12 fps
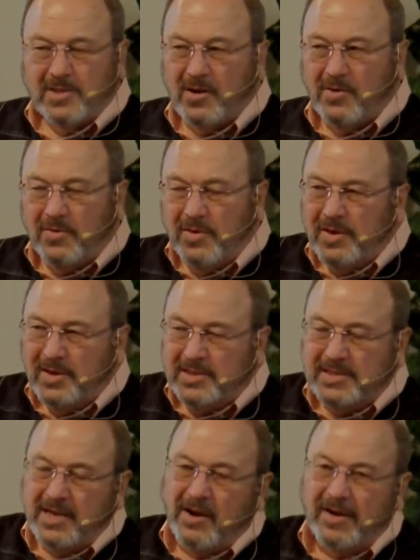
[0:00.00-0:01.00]
So
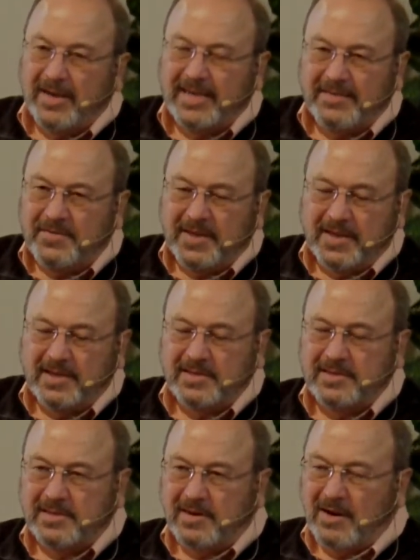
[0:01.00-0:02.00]
you see, our
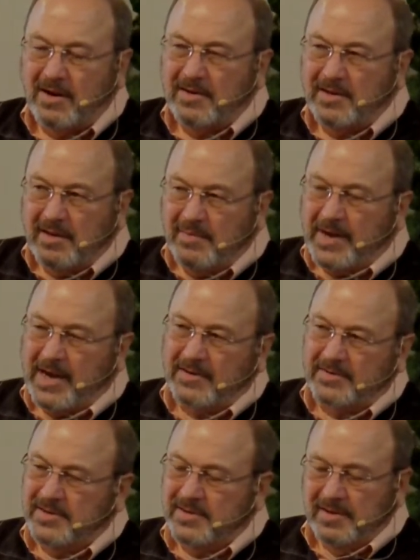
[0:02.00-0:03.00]
giftings aren't
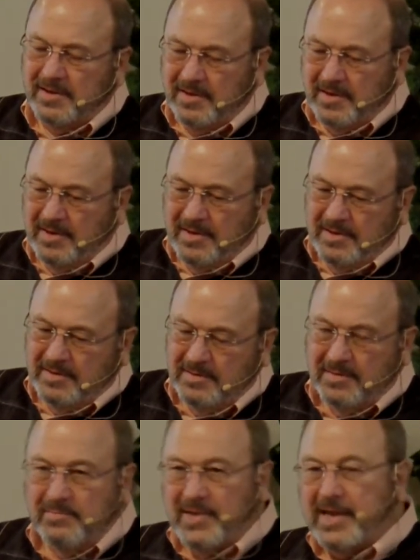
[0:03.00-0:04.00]
about
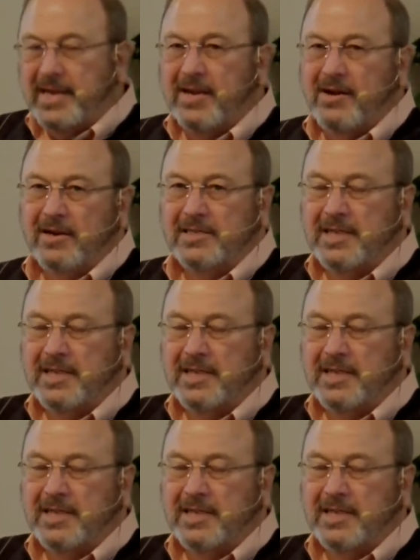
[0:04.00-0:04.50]
making